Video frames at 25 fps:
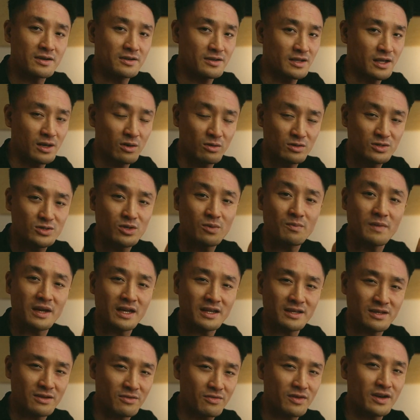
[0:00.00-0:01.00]
They also
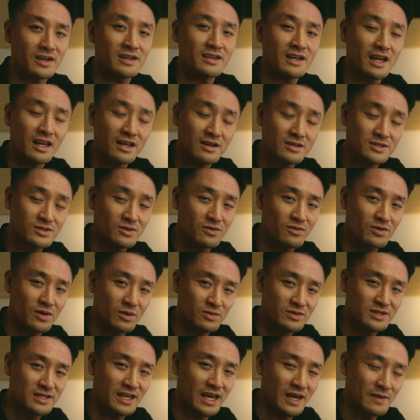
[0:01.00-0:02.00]
make different colors of
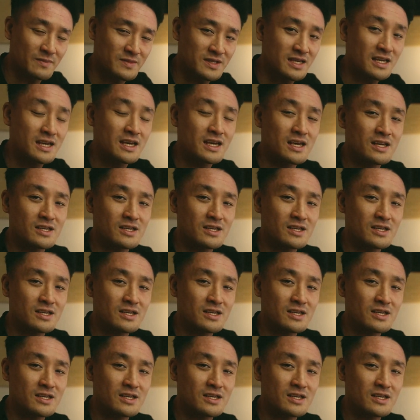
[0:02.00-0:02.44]
those tapes,